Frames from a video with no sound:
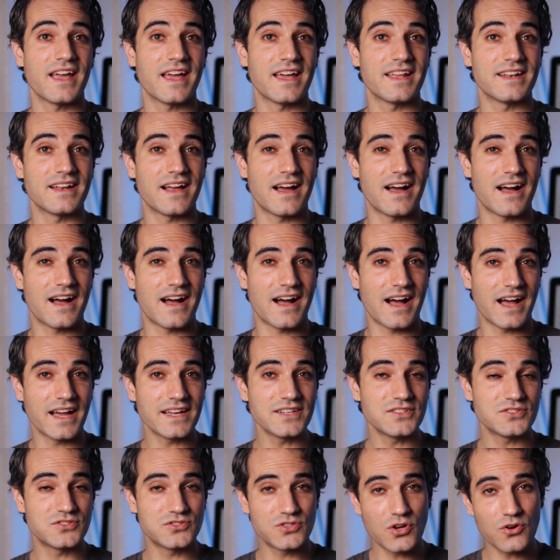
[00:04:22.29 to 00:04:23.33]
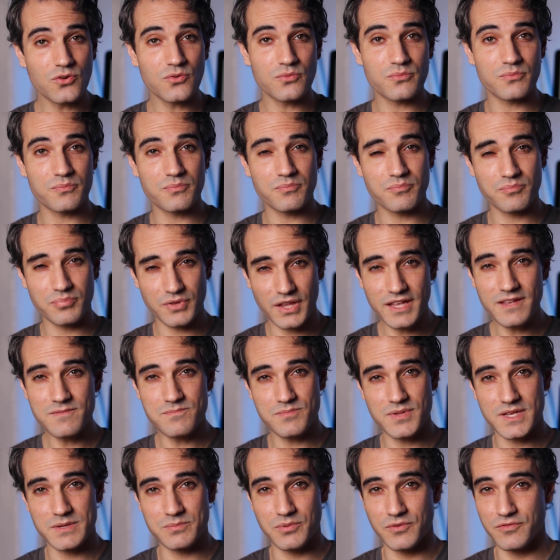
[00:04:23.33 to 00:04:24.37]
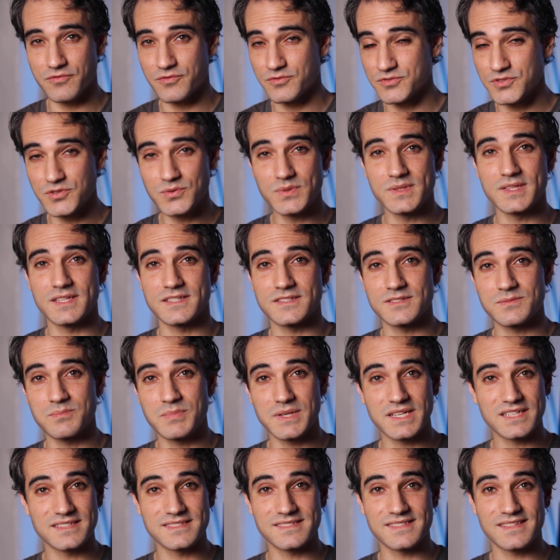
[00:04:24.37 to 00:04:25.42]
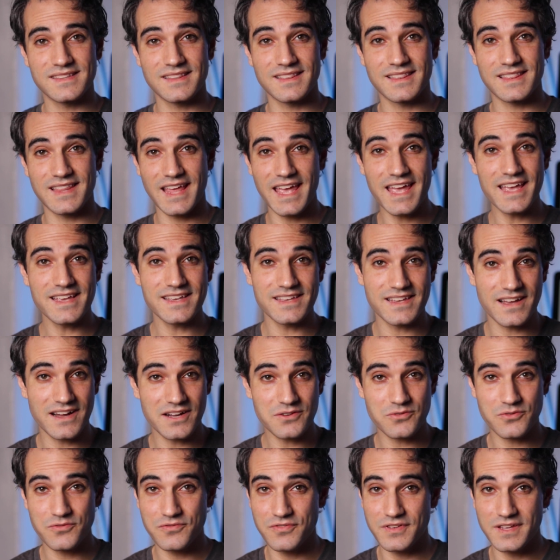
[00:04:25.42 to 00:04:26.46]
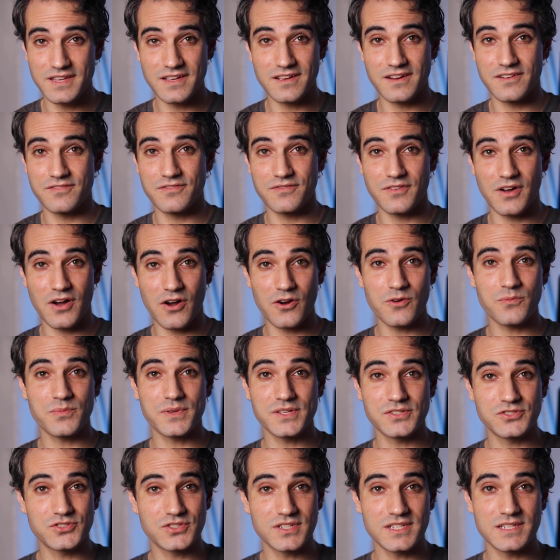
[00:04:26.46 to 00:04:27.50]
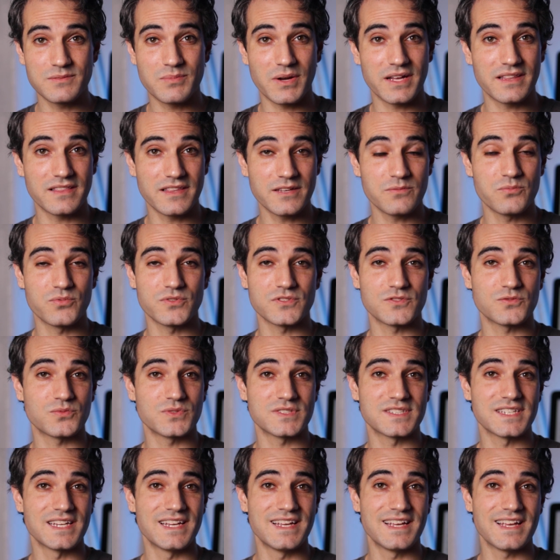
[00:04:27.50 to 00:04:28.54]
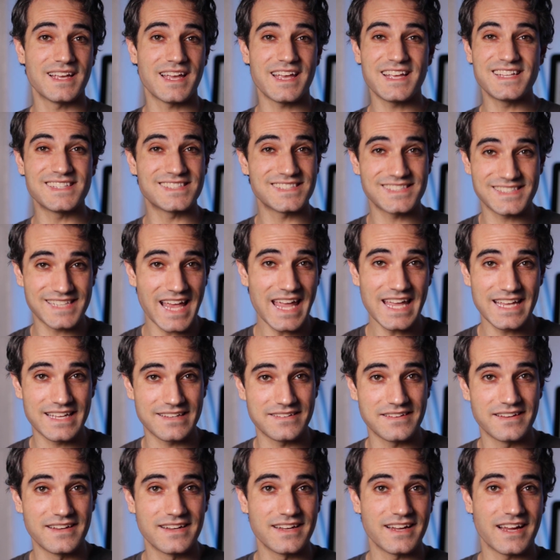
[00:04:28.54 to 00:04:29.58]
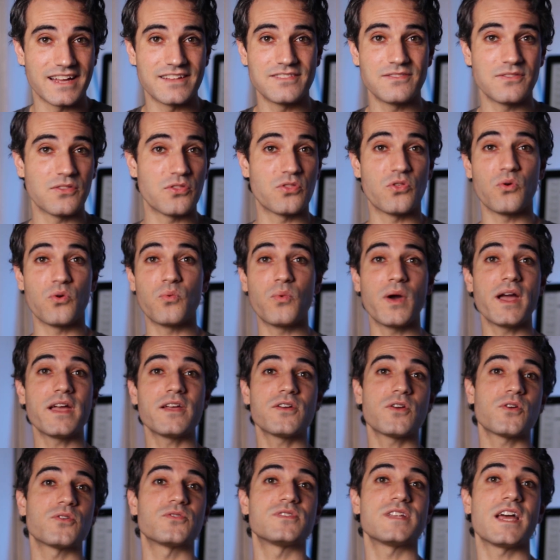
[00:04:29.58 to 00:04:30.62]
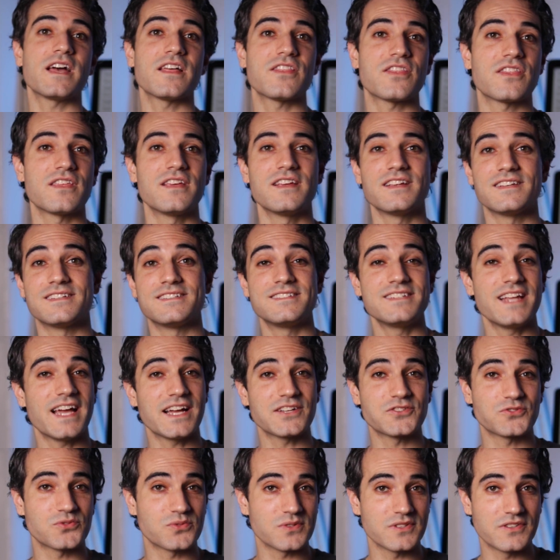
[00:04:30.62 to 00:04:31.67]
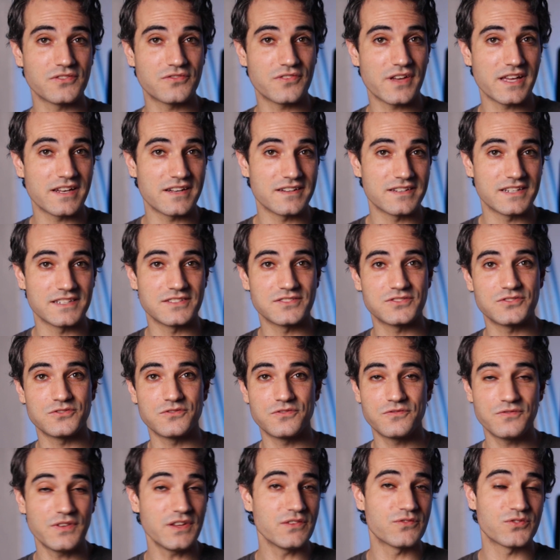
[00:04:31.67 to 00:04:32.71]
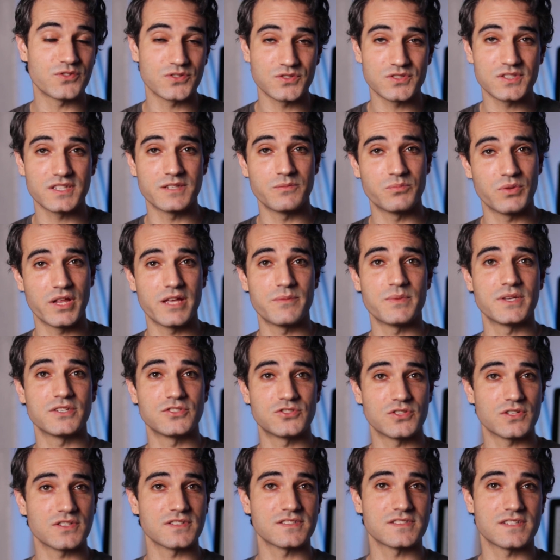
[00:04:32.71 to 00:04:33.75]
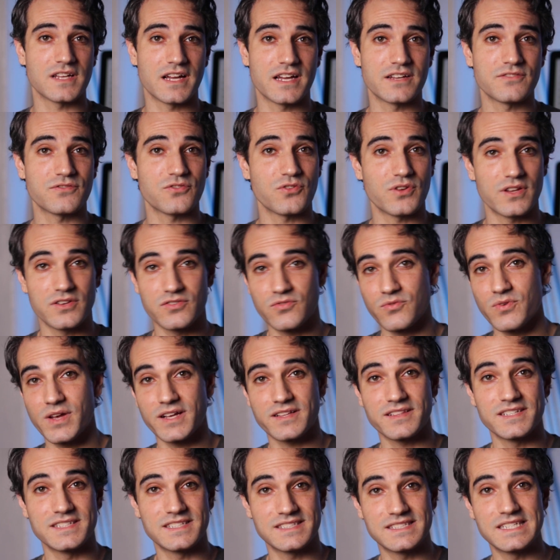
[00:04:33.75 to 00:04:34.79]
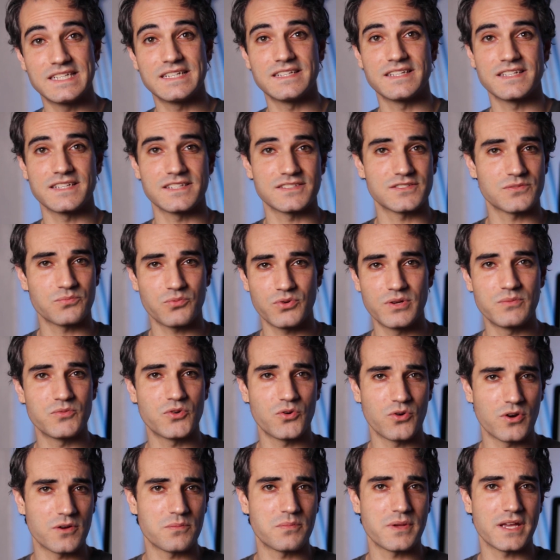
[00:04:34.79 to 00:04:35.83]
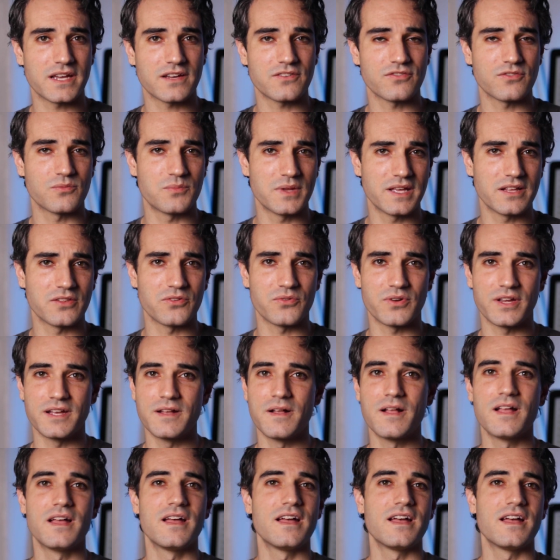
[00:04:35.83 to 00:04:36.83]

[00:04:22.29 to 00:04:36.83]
And I don't blame people for doing this because the hagiography of RBG by liberals was insane and the way her death naturally faded into feverishly blaming Jill Stein for indirectly stealing a Supreme Court pick from Hillary,